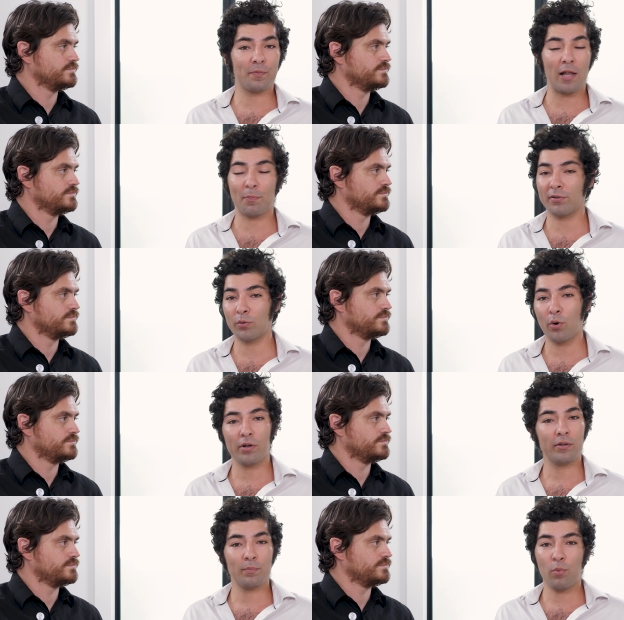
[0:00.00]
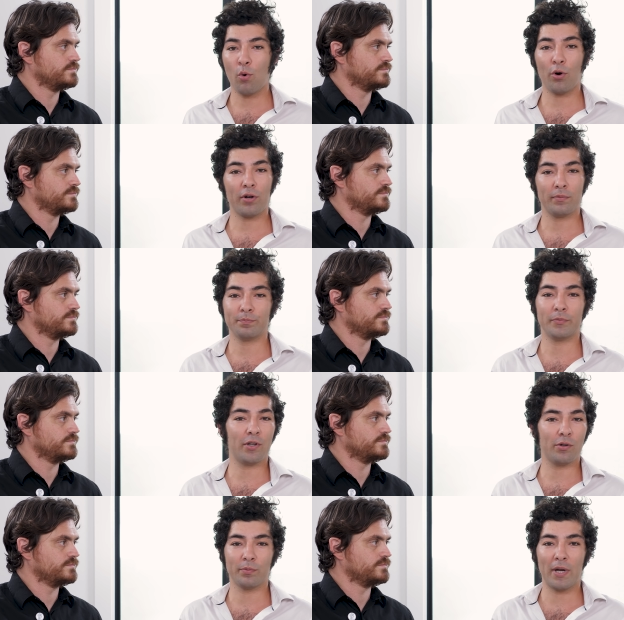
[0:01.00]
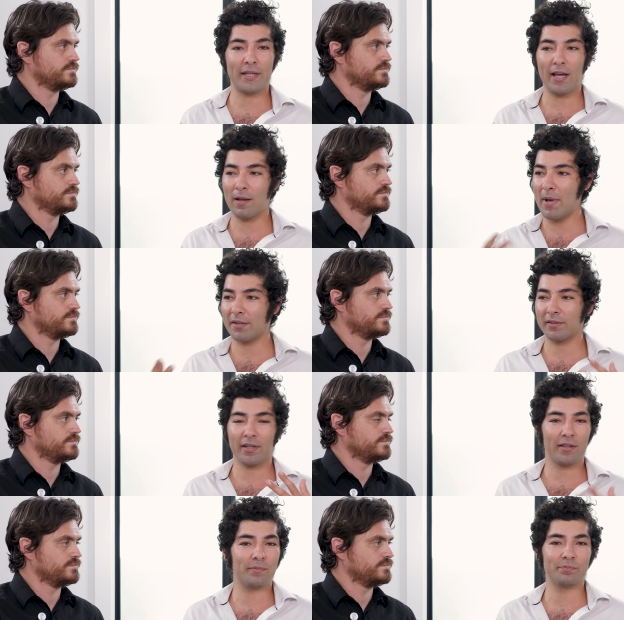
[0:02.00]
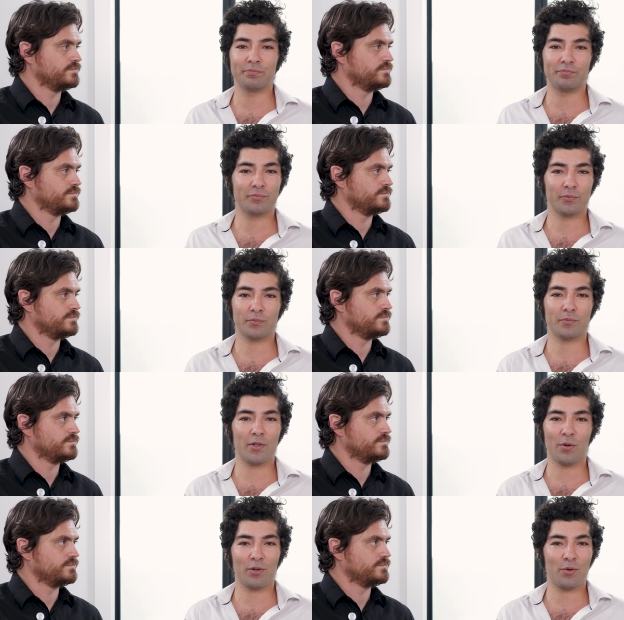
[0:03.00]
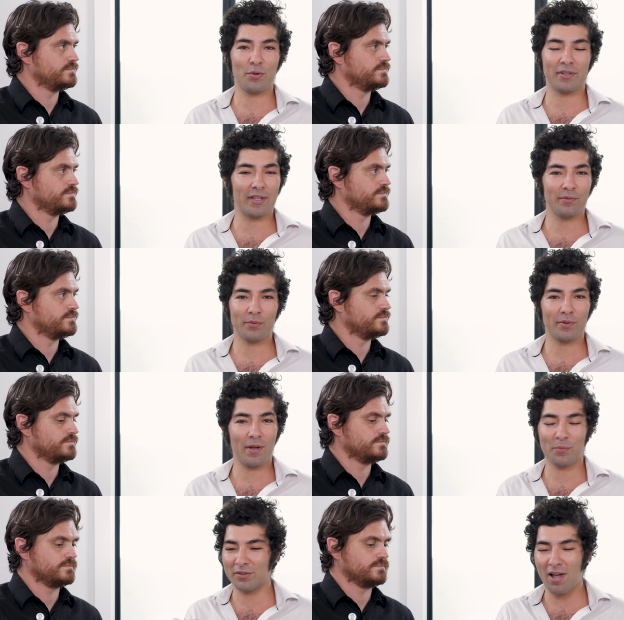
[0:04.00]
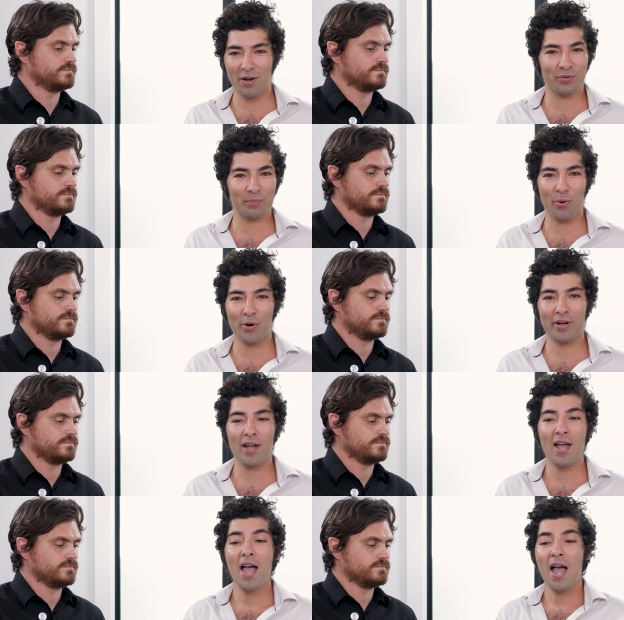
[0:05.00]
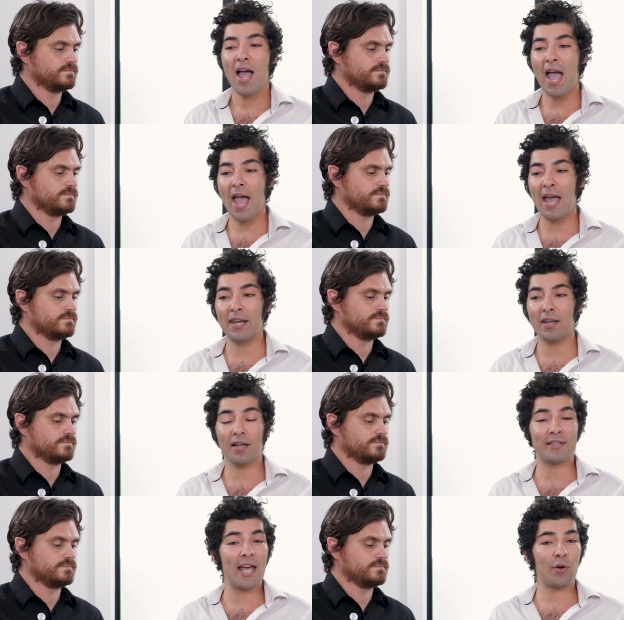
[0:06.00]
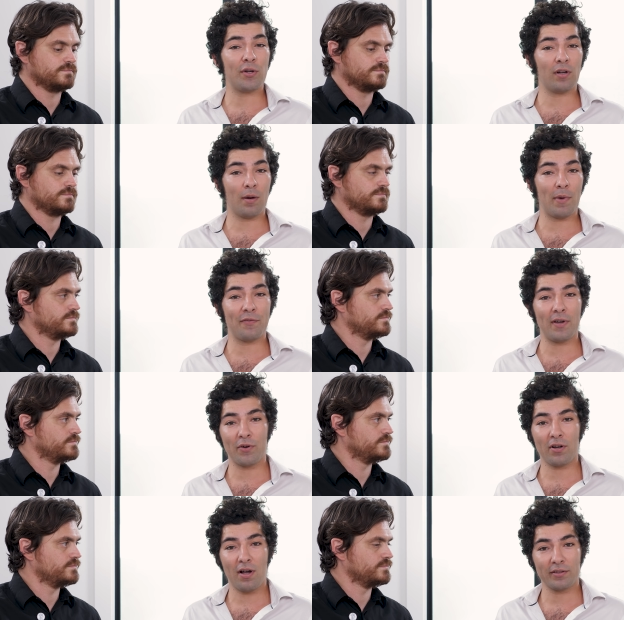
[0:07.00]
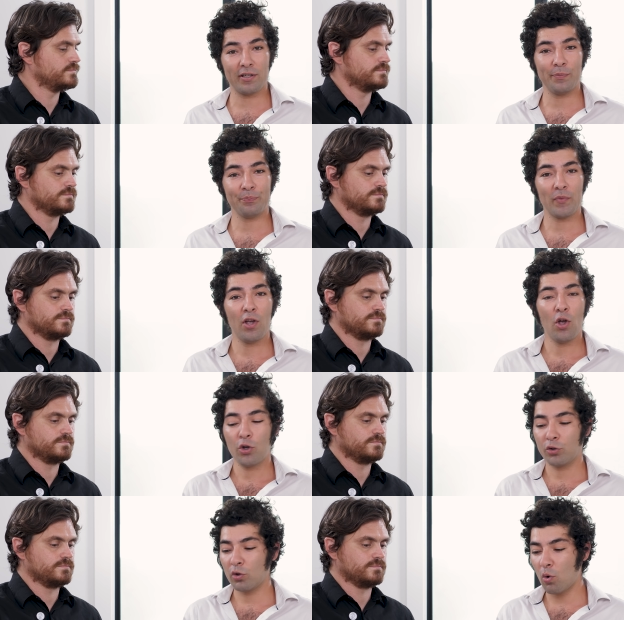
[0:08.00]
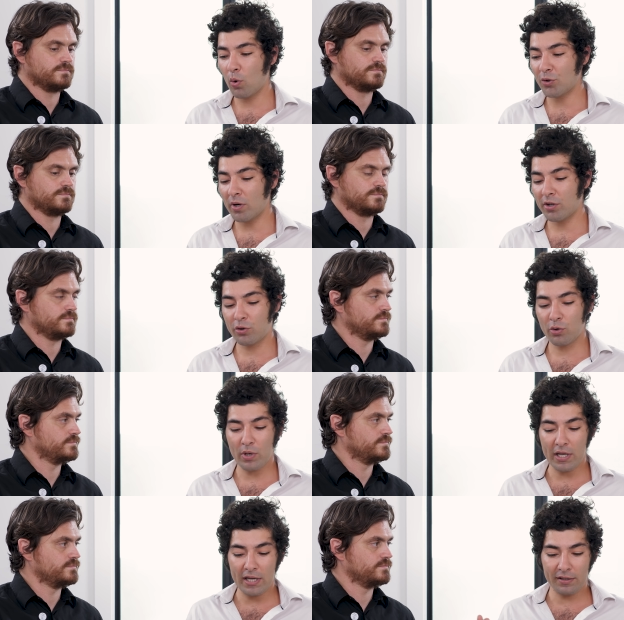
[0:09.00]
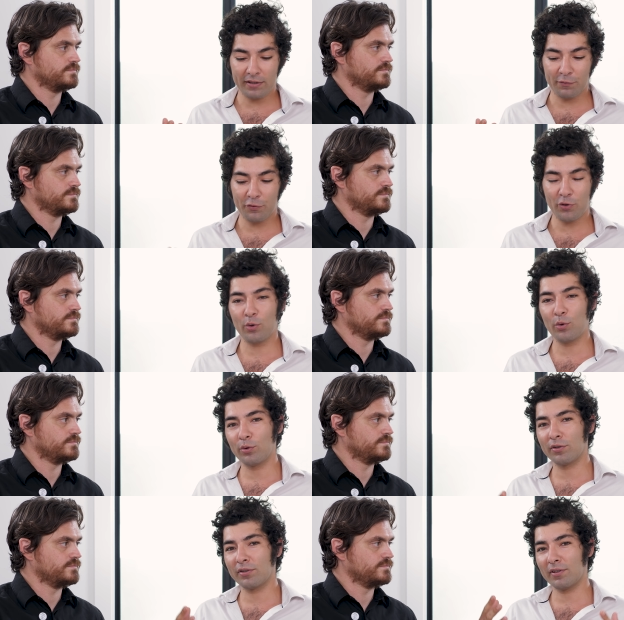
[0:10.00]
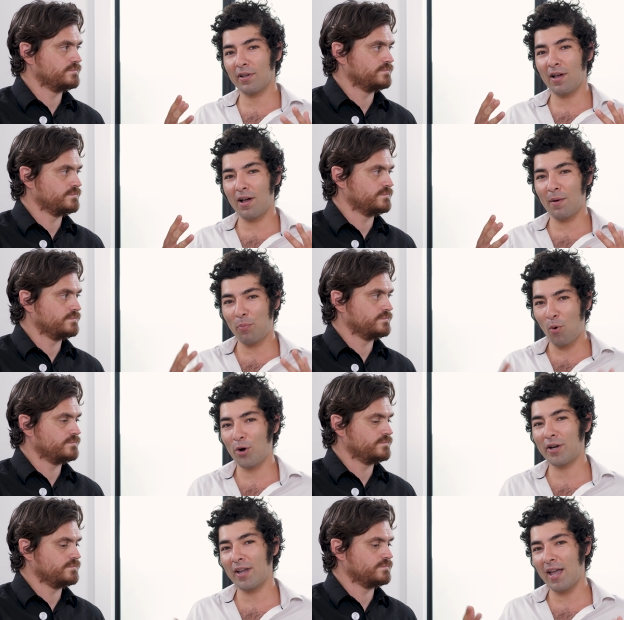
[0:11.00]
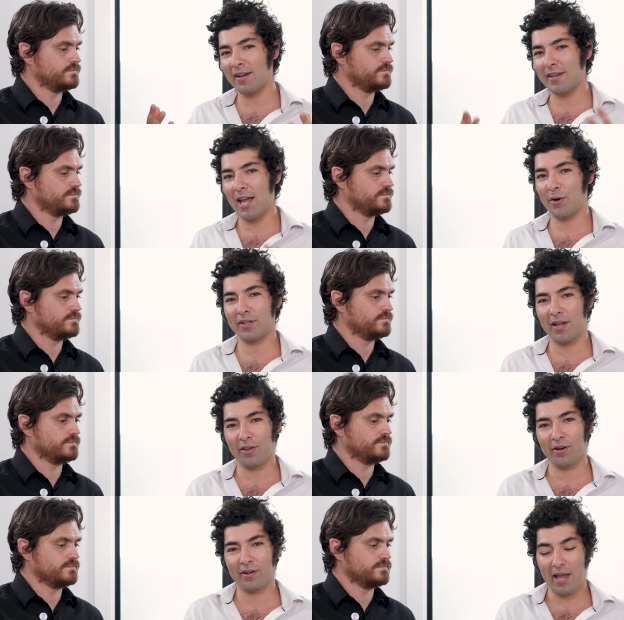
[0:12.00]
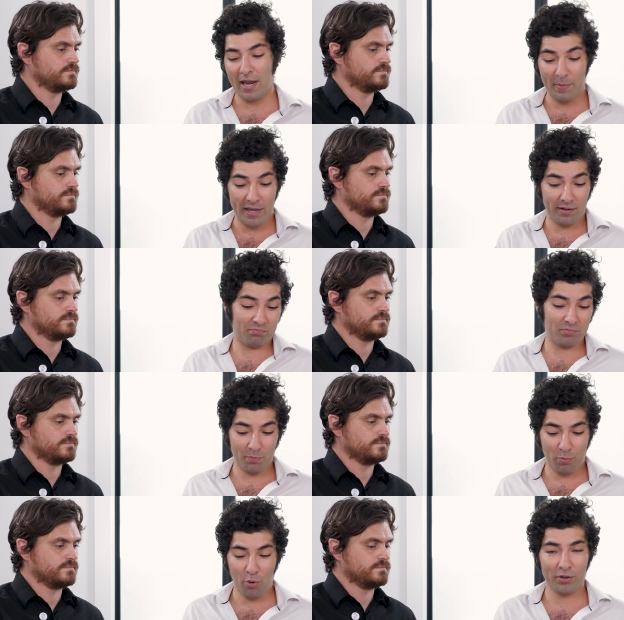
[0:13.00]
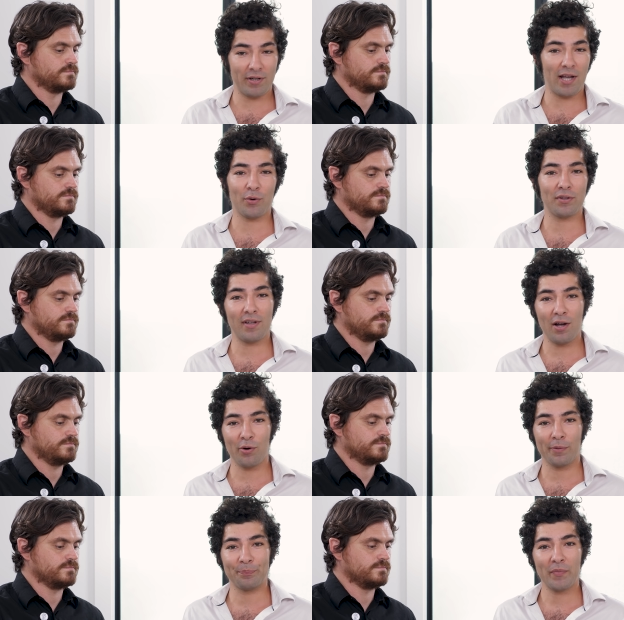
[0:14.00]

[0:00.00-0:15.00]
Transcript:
Speaker 1: al pastor, pork, you know, any kind of Mexican, you know, cuisine it comes to tacos and pork. And uh, daiquiris are my favorite cocktail. So what I try to do is infuse pork and a daiquiri together and make pork daiquiri sour.